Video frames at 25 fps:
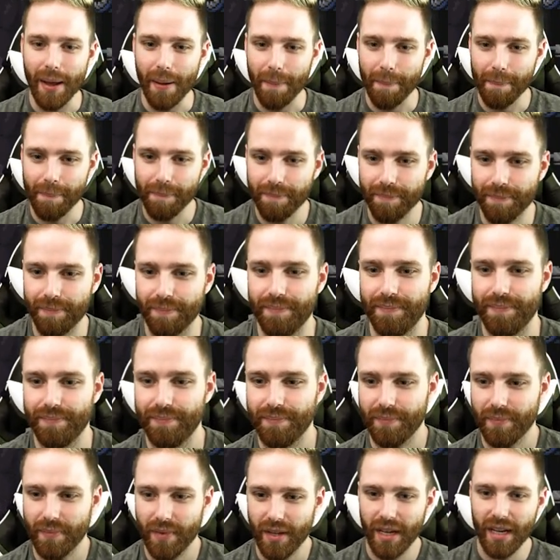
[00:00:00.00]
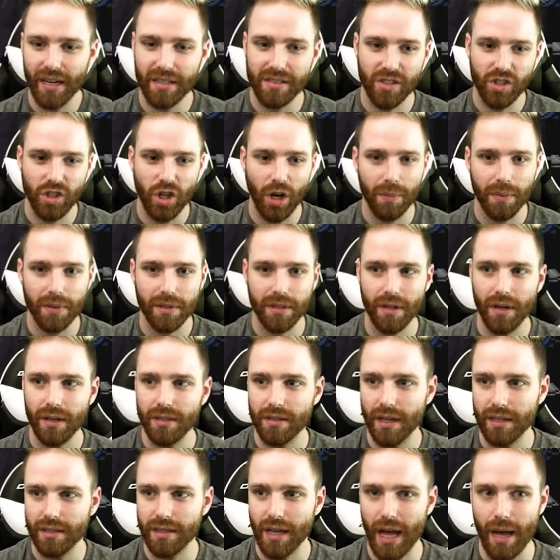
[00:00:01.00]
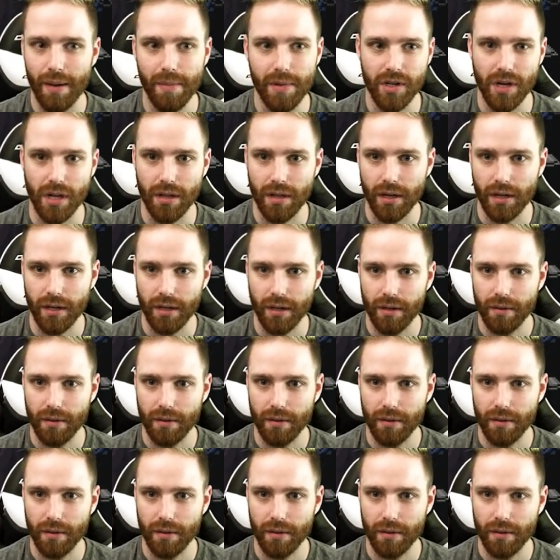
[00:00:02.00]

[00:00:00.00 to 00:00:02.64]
He doesn't show up until I take damage, I think.